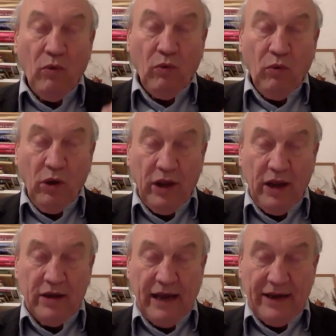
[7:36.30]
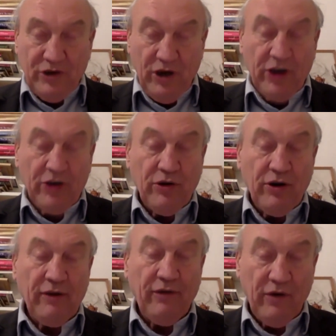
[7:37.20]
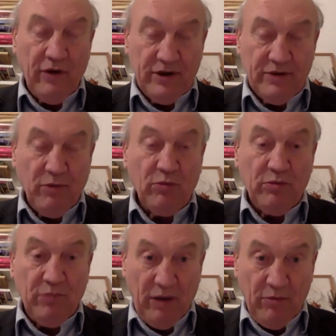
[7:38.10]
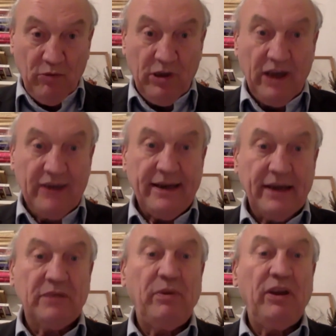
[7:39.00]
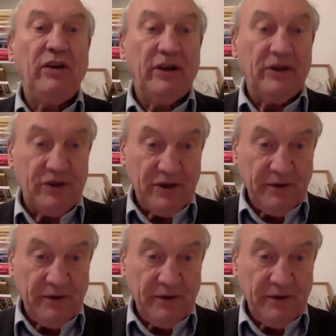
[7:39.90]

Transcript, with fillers: what is actually occurring for us moment by moment is experience.